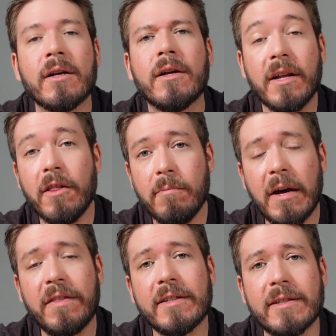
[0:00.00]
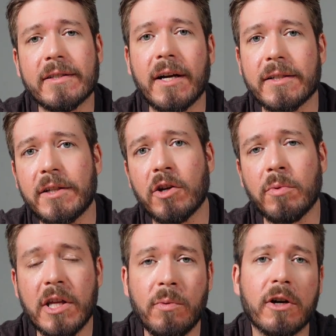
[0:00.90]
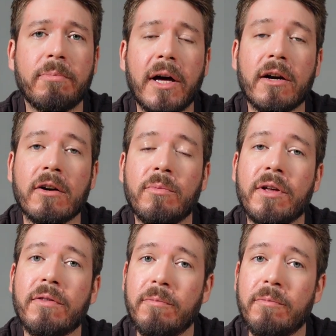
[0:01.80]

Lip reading: The other methods discussed here really work better with